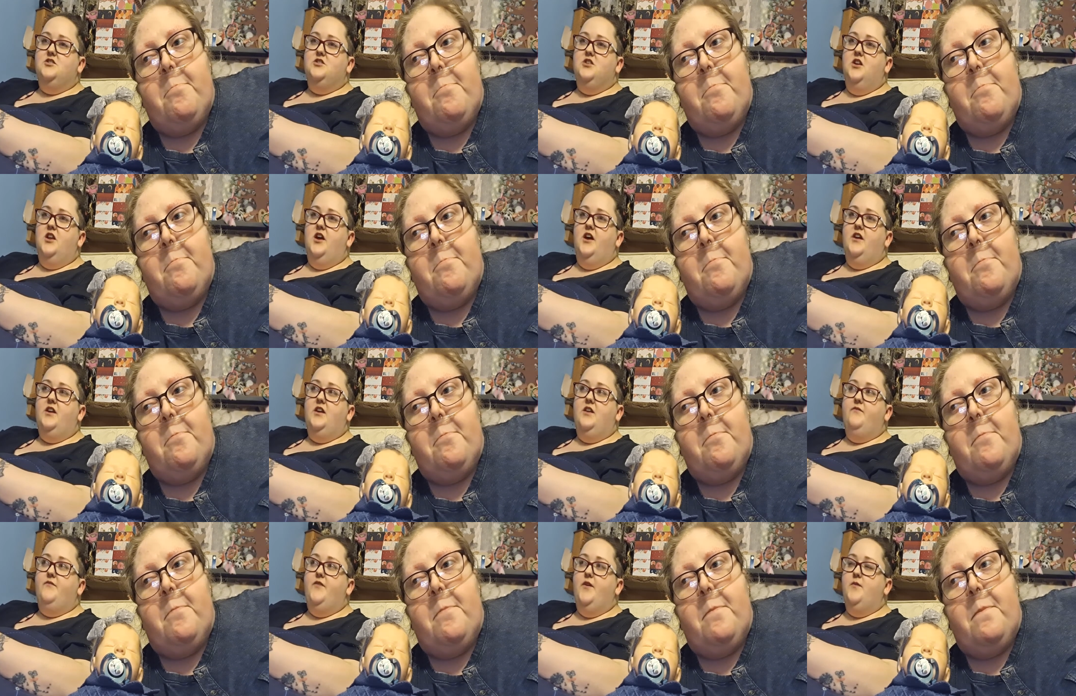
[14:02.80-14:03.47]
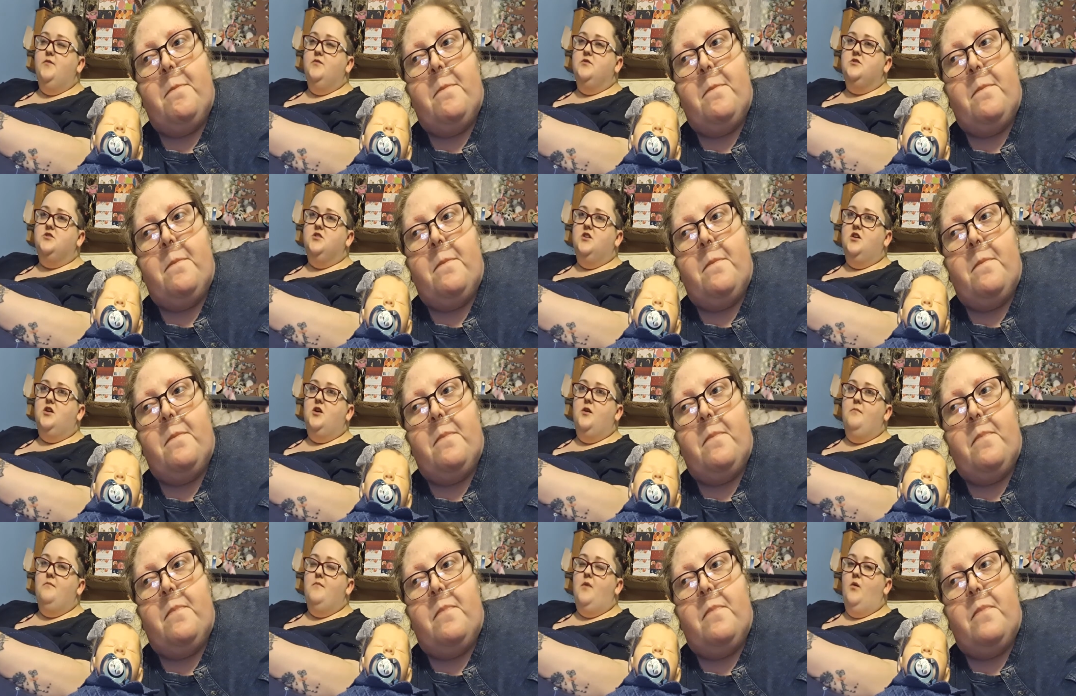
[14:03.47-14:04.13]
Speaker 1: So like if it was
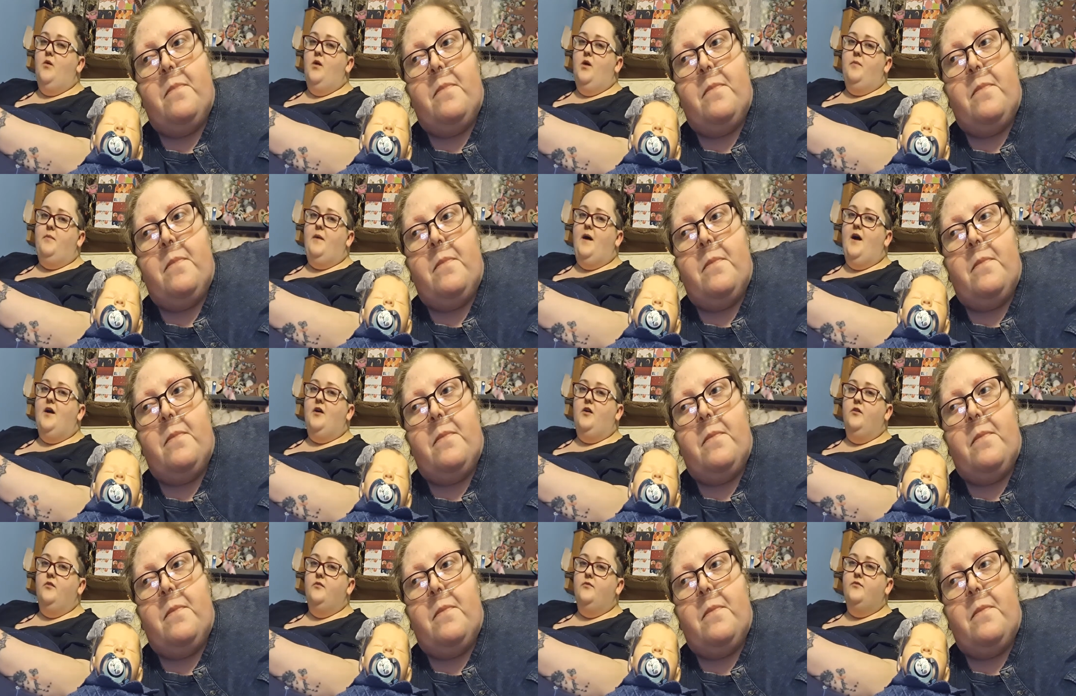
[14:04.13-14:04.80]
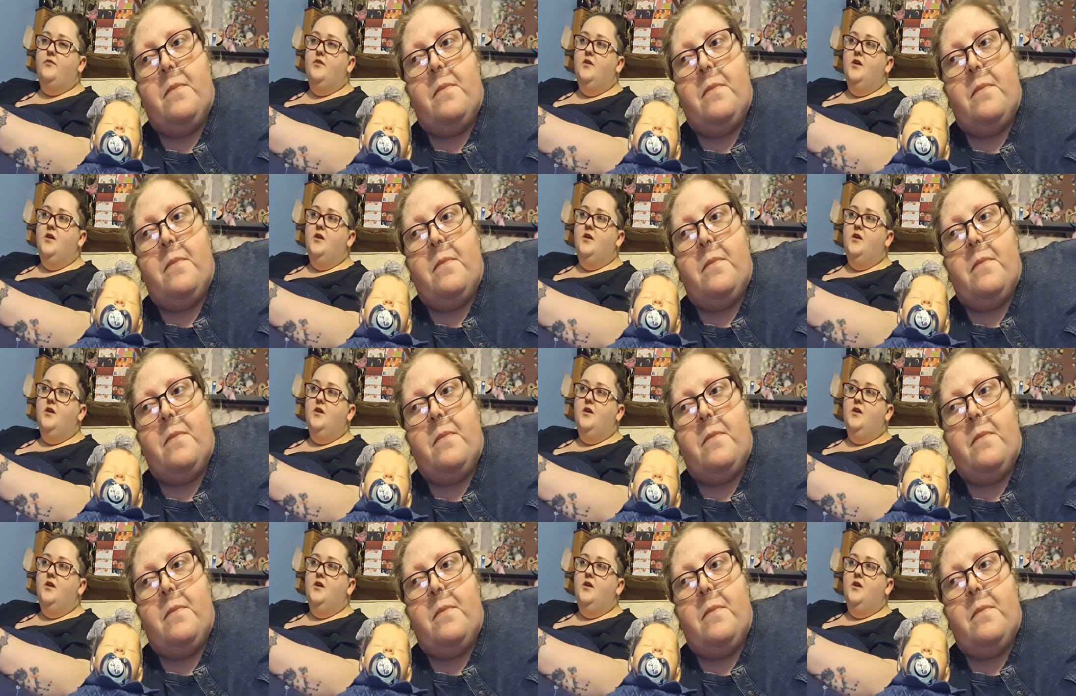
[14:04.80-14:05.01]
like a multi-pack of